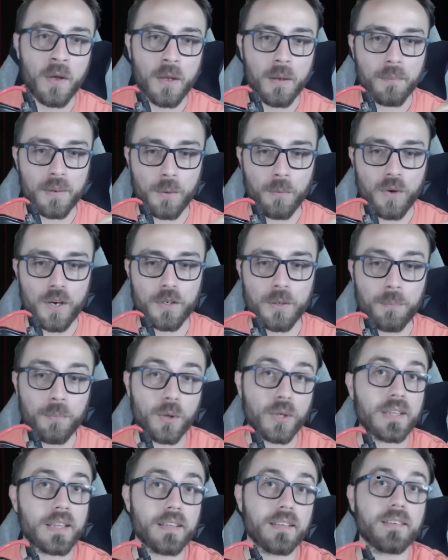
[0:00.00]
But I wanted to
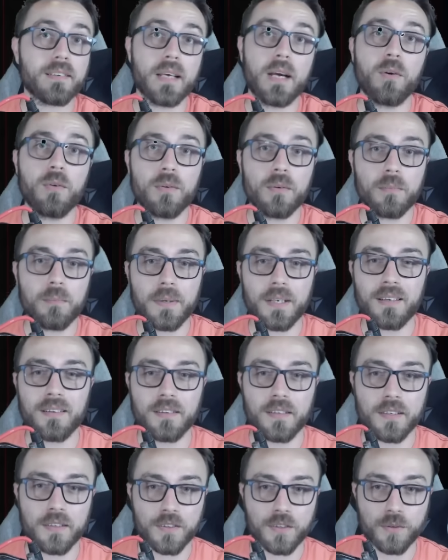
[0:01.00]
put this out because
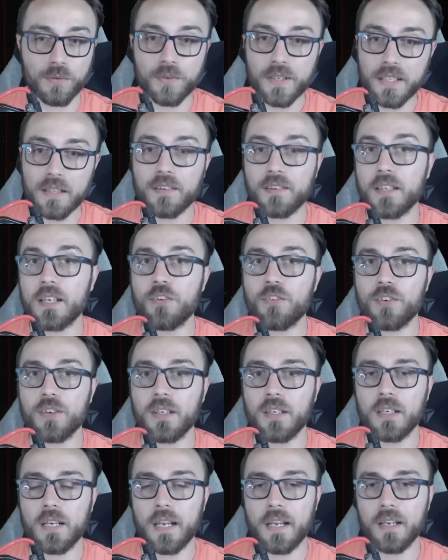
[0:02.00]
it's a
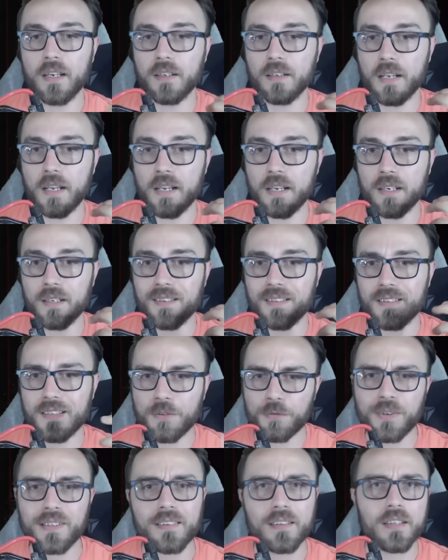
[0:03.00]
realization and a
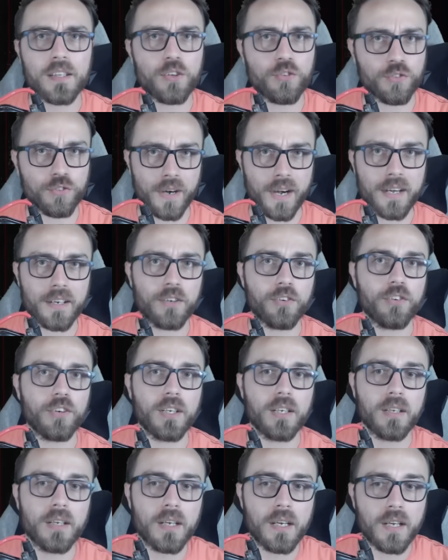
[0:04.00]
difference in the
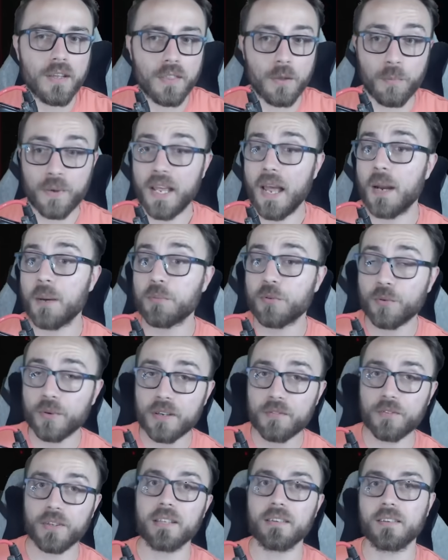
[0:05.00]
strategy than we had
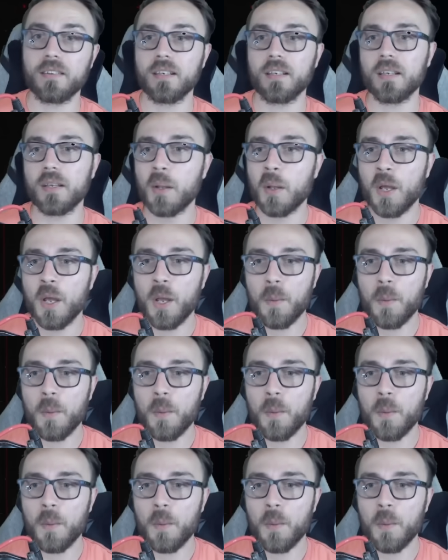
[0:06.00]
previously.